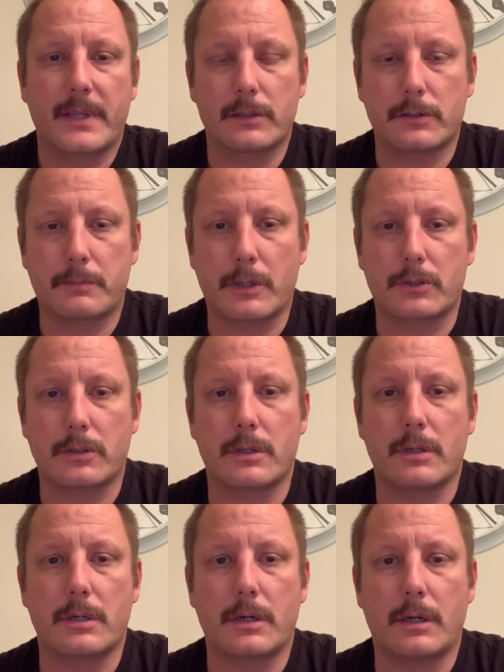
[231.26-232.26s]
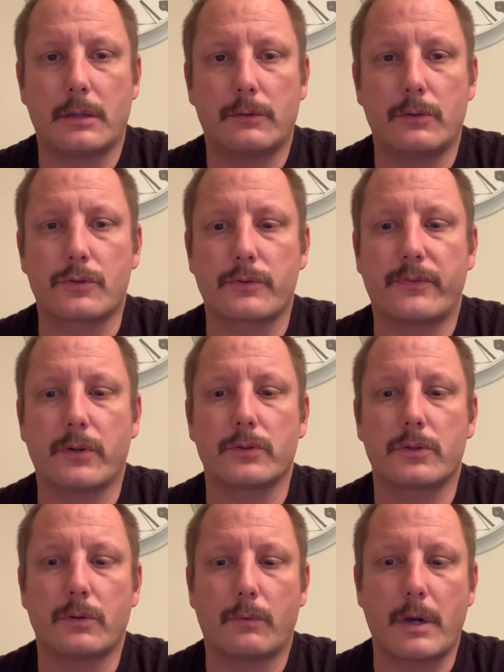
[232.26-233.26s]
especially the
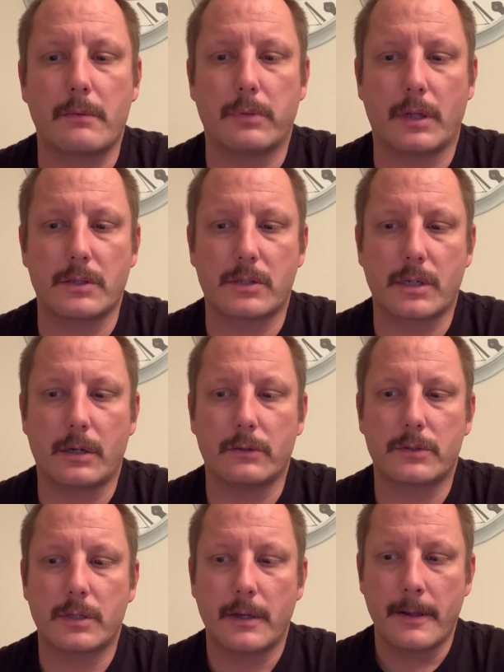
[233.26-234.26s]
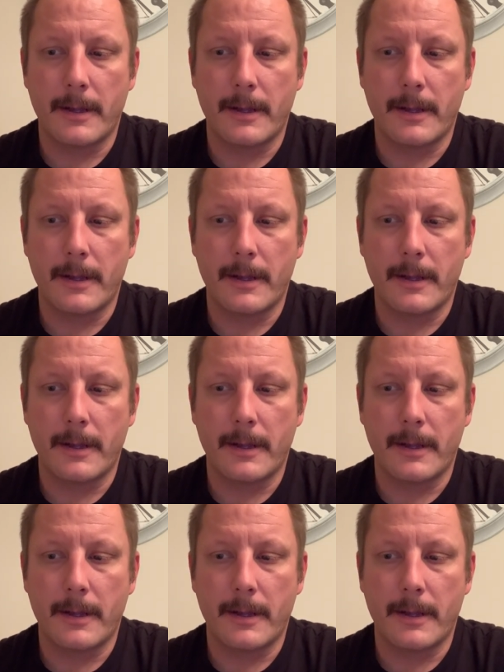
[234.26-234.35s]
neutrophils and the white blood cells.